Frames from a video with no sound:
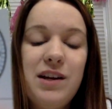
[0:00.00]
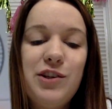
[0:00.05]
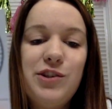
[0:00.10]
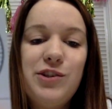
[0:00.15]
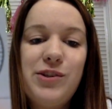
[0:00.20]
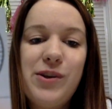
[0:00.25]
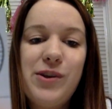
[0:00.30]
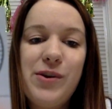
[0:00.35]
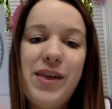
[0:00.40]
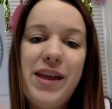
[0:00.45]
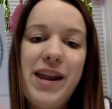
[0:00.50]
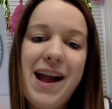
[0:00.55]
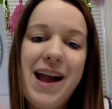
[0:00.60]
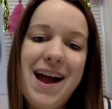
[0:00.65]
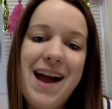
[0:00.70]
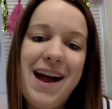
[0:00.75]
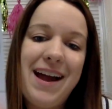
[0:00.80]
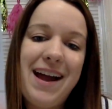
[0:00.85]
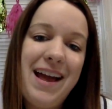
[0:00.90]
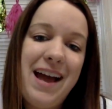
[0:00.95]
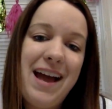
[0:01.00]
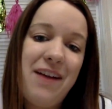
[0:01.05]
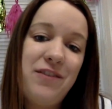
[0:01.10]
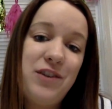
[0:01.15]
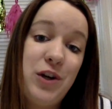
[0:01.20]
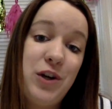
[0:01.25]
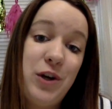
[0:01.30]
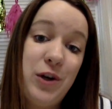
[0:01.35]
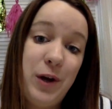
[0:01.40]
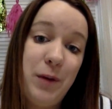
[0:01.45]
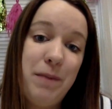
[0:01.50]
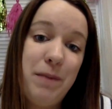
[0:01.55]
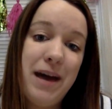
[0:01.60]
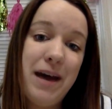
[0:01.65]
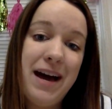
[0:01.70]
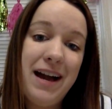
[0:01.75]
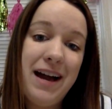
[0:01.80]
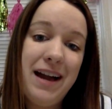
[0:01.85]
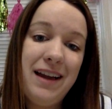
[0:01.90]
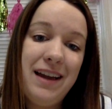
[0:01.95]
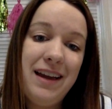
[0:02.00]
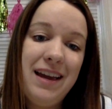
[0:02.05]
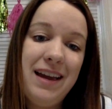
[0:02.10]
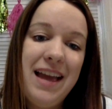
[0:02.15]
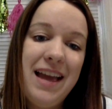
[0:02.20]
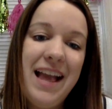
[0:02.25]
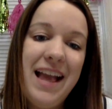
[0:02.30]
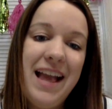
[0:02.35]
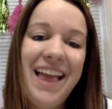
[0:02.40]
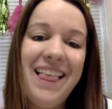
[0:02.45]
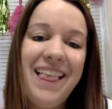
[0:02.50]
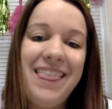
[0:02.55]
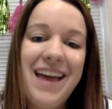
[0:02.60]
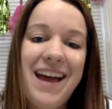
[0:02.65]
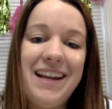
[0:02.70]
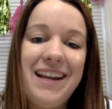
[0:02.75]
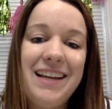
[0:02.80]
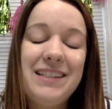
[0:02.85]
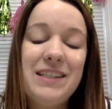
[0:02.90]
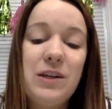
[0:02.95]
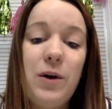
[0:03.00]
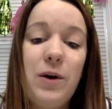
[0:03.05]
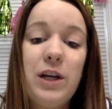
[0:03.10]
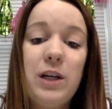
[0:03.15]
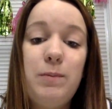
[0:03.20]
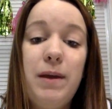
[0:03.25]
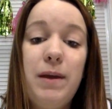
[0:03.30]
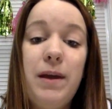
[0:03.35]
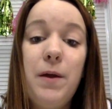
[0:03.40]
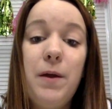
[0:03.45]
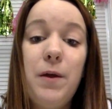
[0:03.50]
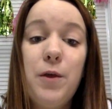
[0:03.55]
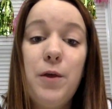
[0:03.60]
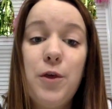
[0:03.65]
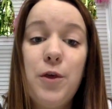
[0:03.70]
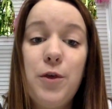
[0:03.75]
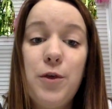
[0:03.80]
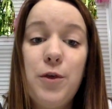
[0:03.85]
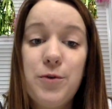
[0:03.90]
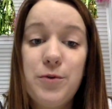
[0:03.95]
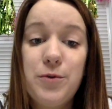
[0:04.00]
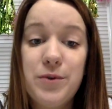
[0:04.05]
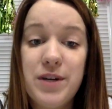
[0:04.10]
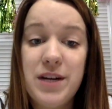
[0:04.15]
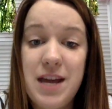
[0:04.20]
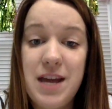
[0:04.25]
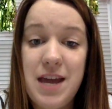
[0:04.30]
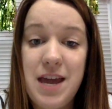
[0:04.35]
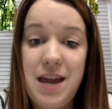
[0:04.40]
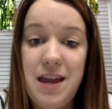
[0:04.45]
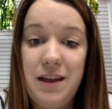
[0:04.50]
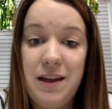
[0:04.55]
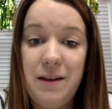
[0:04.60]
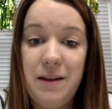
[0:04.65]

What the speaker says: So then I kind of have to hook back, and that is going to be 3.